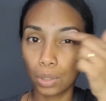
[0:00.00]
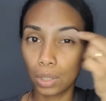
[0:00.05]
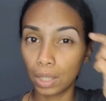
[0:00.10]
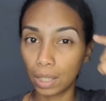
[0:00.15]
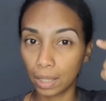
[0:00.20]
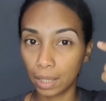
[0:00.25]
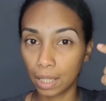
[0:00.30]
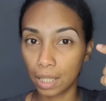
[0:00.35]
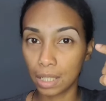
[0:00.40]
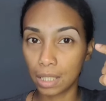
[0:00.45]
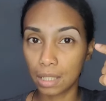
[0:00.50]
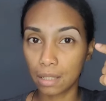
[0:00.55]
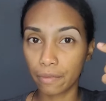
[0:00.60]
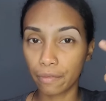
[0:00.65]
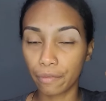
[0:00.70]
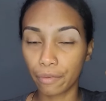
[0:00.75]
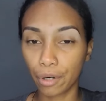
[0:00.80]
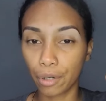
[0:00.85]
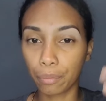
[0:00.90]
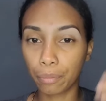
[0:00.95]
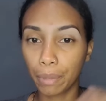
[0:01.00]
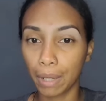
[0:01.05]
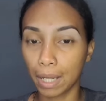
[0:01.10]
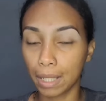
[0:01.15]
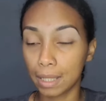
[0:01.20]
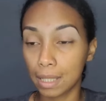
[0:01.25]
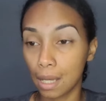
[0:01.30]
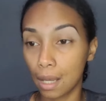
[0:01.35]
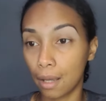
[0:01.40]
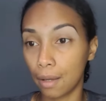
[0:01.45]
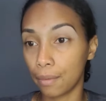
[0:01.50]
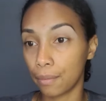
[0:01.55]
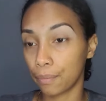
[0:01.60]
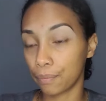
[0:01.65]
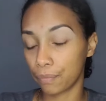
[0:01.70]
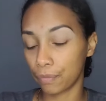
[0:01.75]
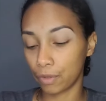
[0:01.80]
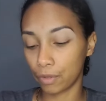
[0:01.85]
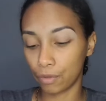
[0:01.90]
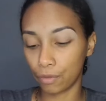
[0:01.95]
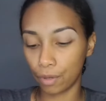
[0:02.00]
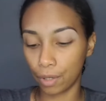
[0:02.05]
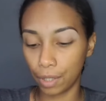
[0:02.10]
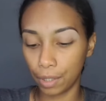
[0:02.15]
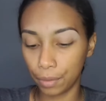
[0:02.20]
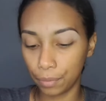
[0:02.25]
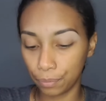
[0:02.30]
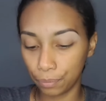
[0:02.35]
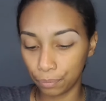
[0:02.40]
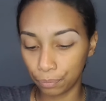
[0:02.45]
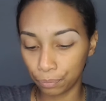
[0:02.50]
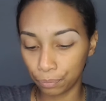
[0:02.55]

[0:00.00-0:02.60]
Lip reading: this front part here. Right?